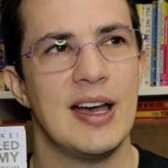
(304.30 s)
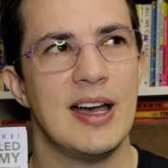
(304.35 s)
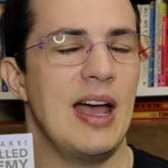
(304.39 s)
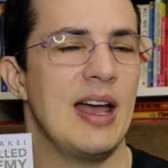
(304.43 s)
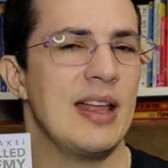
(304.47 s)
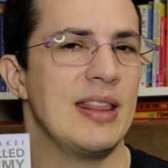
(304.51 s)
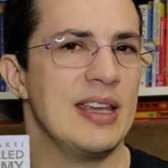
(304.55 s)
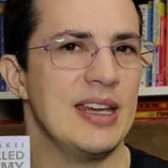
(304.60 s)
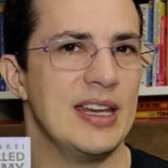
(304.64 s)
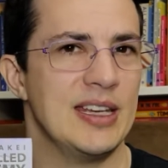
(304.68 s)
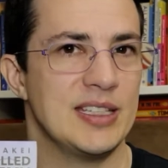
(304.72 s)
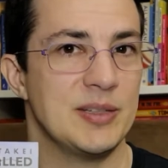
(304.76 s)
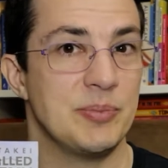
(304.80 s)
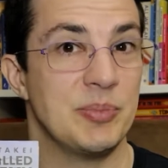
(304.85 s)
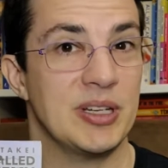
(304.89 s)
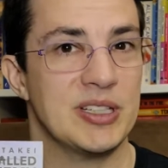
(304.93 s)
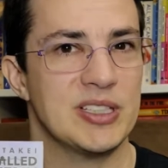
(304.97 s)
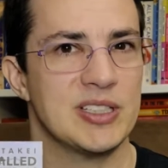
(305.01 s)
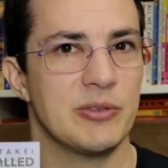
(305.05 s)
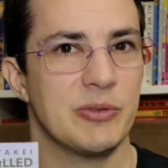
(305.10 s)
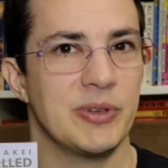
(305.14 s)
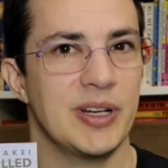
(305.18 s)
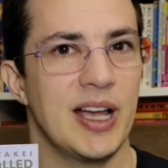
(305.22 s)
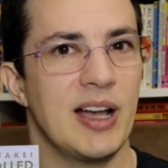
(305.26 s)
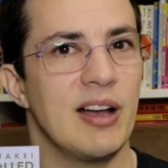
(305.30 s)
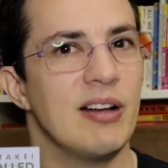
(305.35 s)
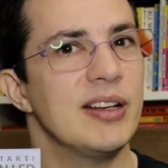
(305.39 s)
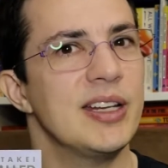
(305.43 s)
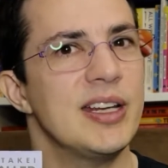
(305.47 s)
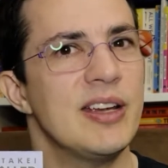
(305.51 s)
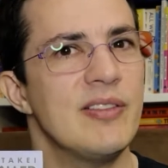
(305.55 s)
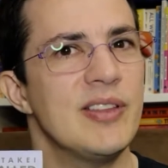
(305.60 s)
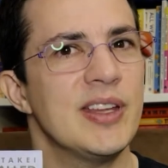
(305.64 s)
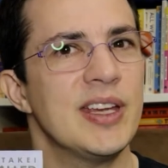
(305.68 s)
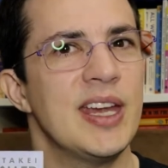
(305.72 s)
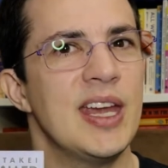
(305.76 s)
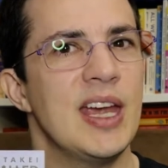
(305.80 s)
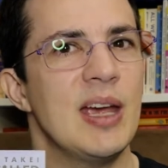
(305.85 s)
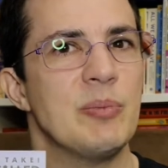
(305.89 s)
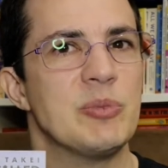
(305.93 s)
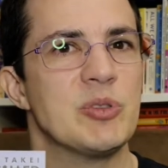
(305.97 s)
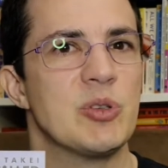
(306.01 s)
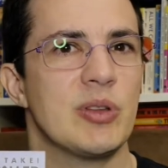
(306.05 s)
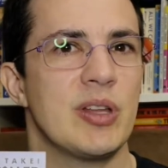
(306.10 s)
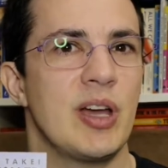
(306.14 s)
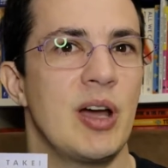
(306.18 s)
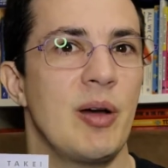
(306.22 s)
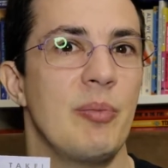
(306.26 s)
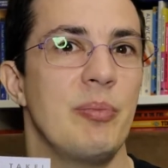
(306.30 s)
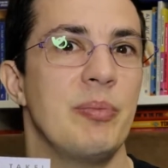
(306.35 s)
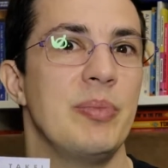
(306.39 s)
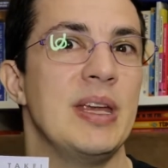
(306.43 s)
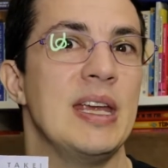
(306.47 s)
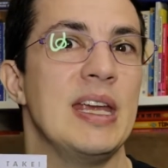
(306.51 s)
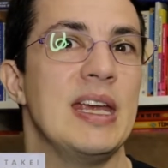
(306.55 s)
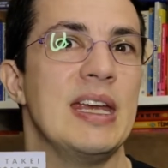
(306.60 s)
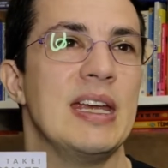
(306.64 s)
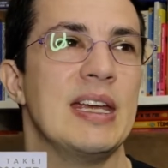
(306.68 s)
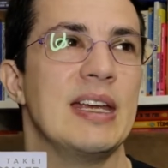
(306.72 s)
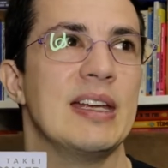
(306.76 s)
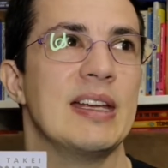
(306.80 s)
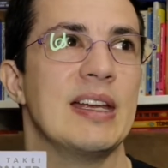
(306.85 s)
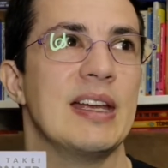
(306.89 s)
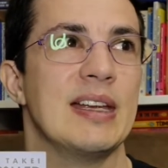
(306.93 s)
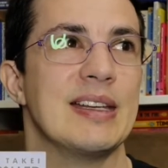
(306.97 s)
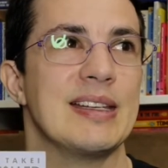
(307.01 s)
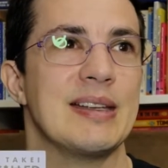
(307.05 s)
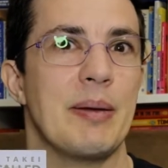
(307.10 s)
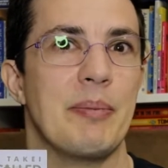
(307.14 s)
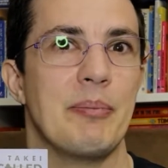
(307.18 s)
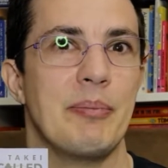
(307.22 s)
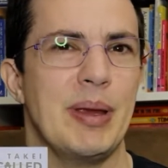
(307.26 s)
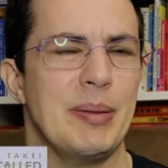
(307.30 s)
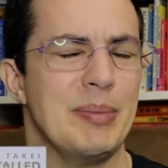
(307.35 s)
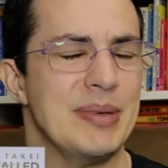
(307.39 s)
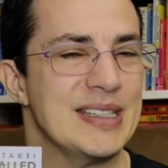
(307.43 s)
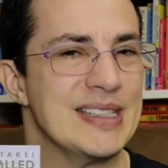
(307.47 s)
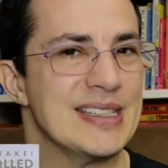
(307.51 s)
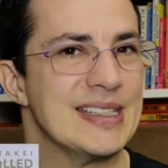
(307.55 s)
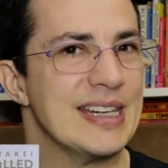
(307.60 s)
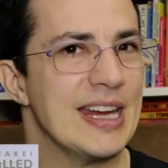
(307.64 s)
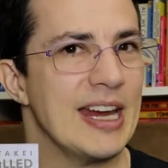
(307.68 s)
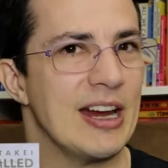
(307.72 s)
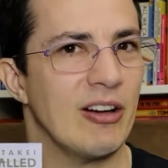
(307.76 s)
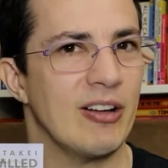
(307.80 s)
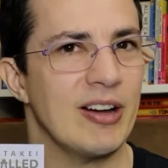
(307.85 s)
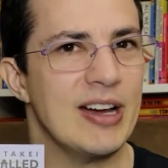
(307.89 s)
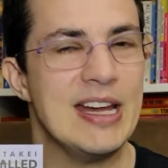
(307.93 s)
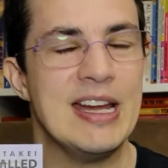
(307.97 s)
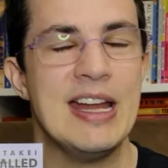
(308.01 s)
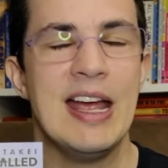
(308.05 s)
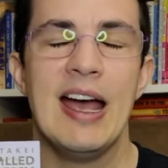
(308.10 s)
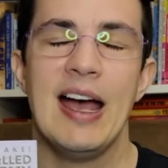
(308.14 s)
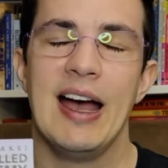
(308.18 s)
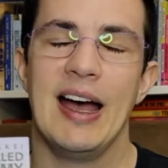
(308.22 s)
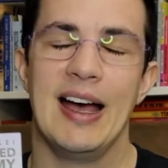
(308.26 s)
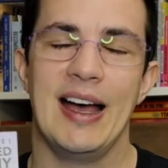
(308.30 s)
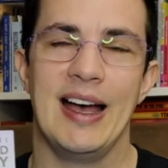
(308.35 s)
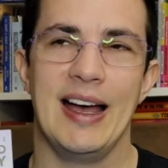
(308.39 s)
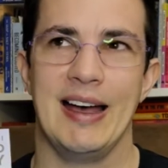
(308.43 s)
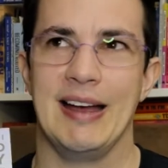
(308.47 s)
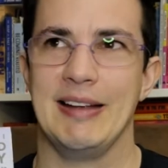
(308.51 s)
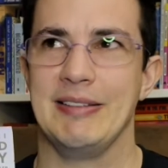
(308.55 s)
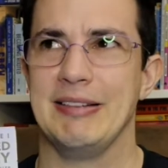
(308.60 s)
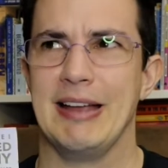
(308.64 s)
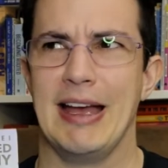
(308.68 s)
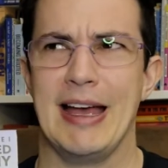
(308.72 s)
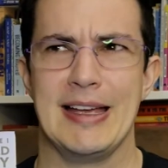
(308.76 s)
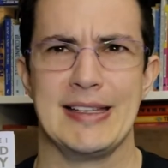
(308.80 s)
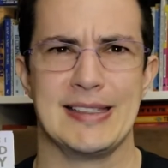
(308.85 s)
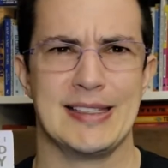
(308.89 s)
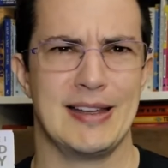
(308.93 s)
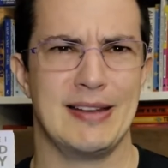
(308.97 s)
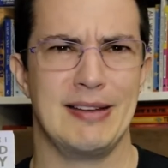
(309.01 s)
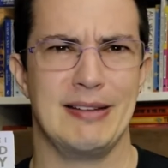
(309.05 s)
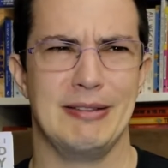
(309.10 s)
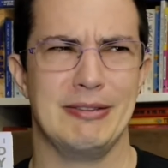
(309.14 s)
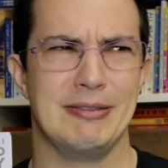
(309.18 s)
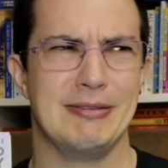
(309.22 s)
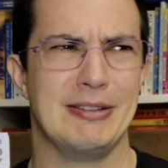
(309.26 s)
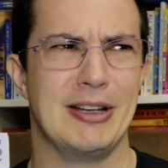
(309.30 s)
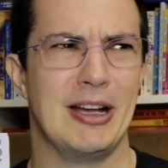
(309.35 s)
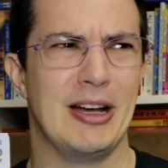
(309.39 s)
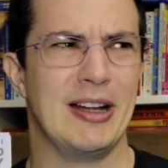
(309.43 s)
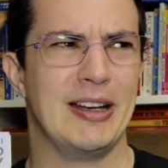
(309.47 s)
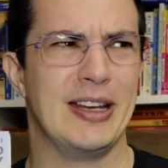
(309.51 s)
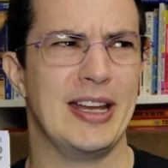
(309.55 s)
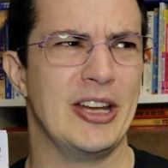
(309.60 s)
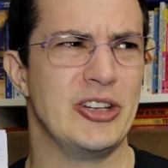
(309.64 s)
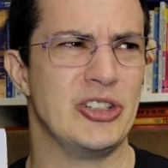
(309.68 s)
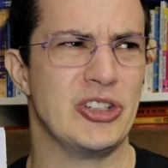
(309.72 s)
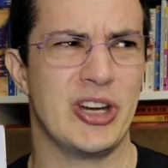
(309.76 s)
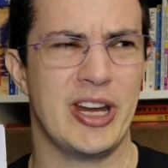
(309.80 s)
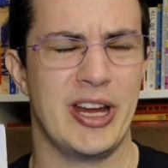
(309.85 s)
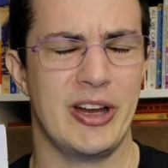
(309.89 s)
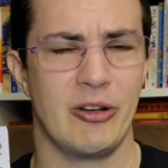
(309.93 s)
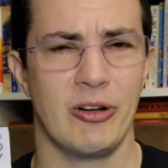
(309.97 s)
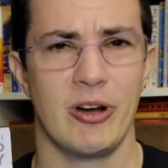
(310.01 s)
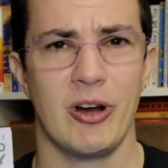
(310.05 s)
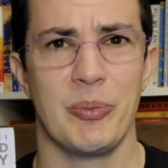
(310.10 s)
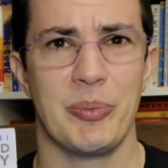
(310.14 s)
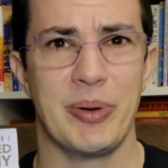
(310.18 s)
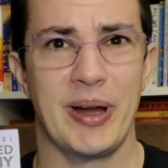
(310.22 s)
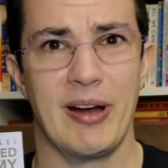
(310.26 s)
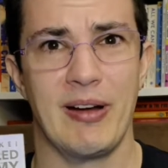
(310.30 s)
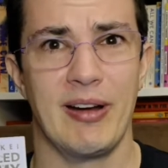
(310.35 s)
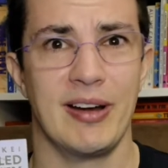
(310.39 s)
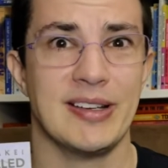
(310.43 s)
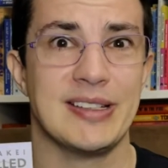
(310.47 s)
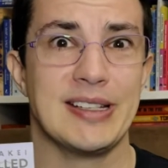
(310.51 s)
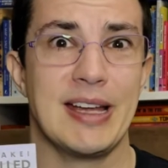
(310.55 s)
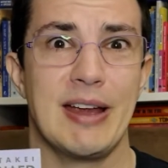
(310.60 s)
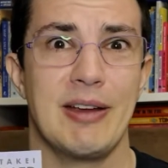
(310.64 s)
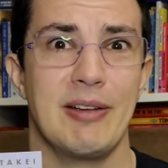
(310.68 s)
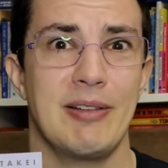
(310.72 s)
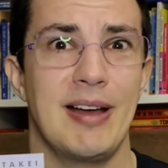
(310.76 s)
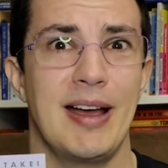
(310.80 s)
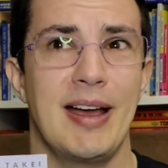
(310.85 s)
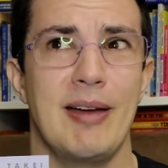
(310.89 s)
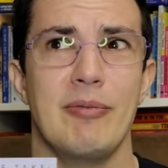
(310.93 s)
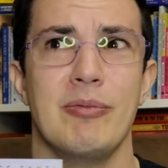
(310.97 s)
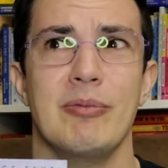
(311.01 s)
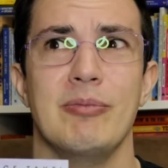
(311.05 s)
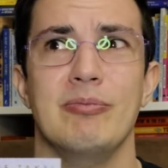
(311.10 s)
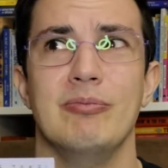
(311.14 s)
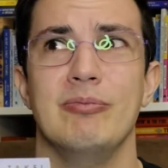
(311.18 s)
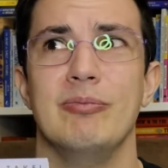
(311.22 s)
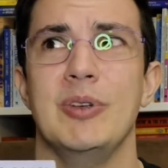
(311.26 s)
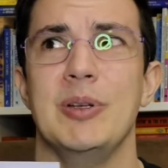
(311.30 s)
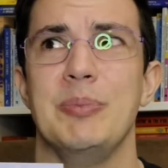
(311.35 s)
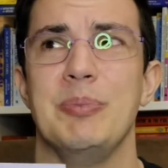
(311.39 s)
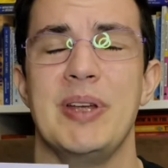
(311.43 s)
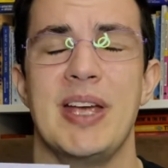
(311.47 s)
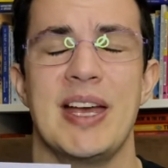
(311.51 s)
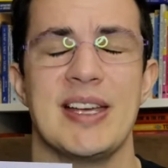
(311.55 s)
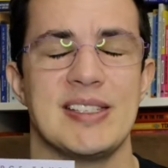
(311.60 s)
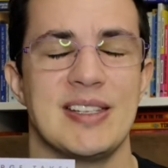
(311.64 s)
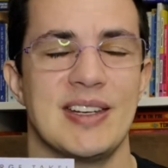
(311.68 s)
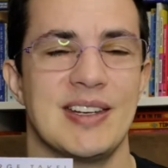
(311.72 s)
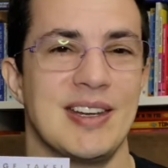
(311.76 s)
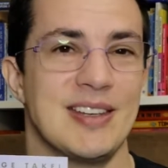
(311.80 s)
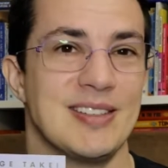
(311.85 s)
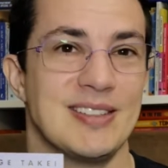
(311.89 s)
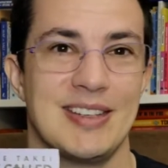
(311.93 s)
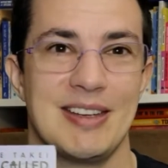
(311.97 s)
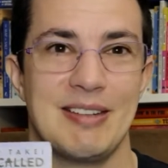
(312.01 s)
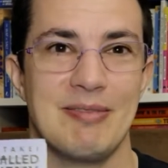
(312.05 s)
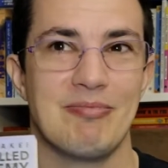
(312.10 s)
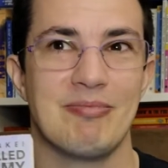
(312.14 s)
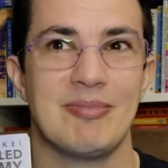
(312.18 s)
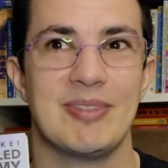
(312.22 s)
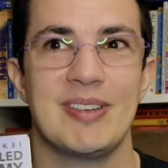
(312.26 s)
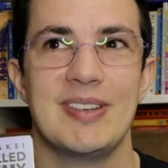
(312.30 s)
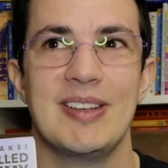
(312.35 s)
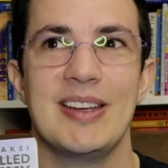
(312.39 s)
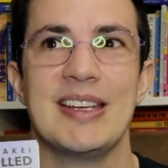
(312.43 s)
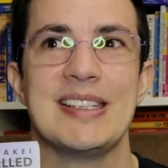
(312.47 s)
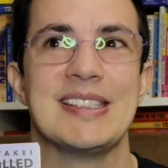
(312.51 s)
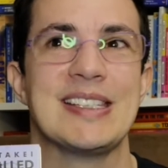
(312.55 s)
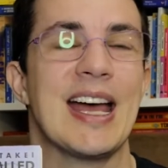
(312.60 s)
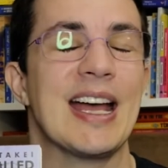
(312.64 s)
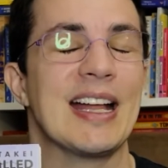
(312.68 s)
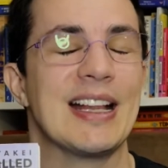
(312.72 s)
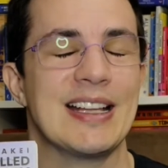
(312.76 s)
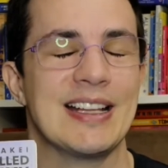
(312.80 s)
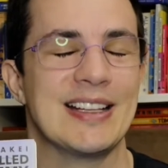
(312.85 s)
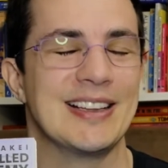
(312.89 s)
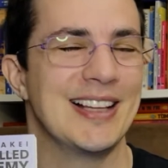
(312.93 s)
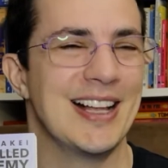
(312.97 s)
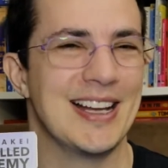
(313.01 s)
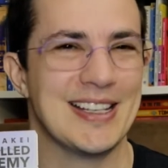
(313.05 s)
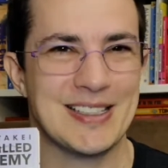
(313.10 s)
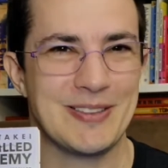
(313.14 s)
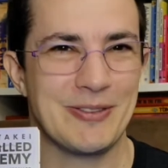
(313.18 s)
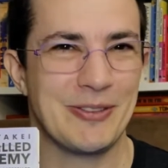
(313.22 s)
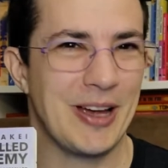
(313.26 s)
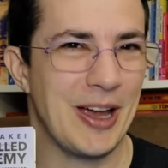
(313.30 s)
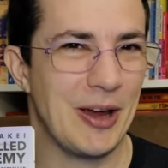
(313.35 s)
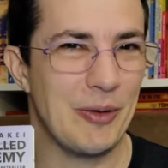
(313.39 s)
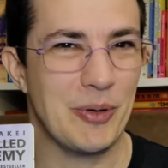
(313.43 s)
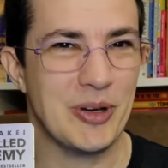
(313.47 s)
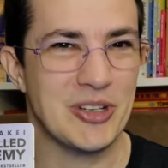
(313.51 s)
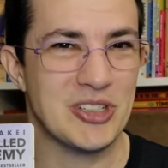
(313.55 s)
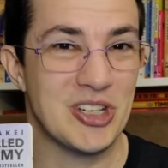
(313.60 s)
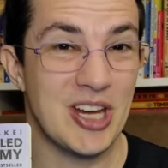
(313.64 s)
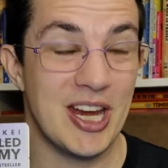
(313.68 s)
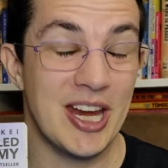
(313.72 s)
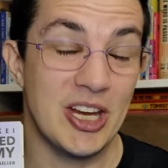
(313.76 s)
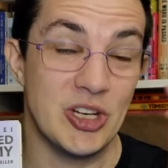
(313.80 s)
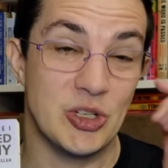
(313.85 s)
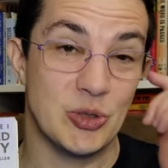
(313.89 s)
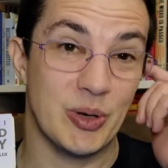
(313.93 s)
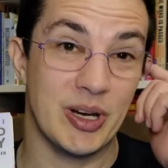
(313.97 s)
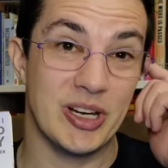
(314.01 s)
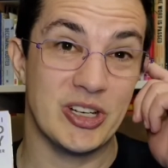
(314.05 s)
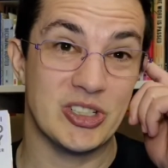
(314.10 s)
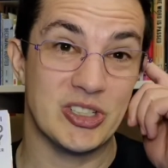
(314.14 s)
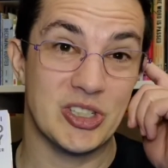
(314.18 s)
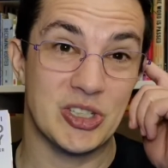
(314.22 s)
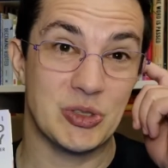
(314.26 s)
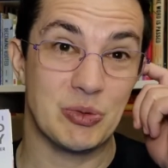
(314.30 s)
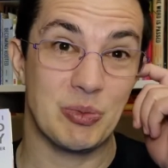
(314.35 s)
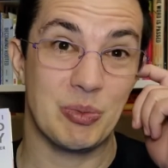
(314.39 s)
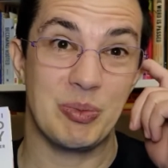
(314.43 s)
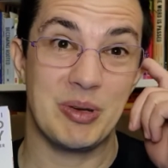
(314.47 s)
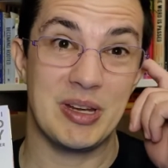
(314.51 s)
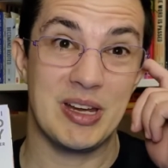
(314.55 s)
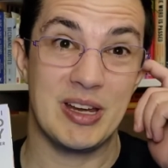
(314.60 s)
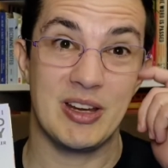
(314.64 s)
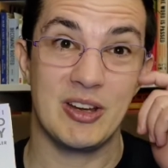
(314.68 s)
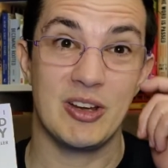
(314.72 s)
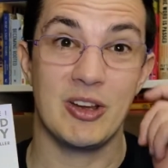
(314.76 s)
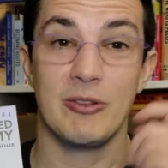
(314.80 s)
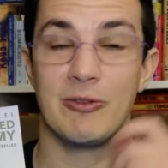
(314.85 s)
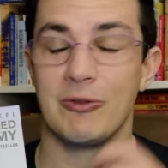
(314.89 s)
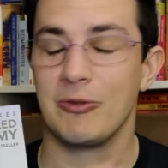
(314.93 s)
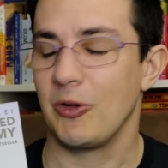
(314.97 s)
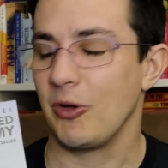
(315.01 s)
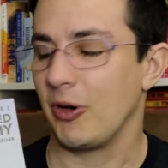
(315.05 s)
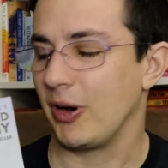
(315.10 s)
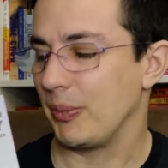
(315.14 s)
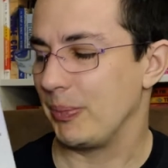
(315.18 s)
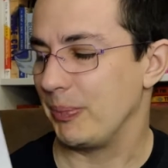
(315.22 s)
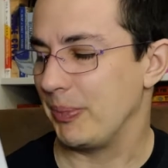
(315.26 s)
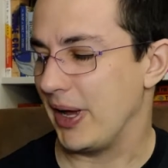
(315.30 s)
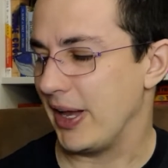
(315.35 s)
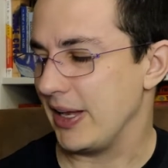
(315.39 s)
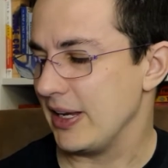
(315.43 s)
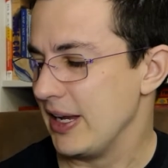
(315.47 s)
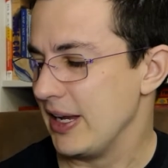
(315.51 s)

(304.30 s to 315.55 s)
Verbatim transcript: I think it depicts the reality of the camps without being maybe scary. Uh, as a non-educator or parent, I, I would be hesitant to exactly classify which age range this would be good for, but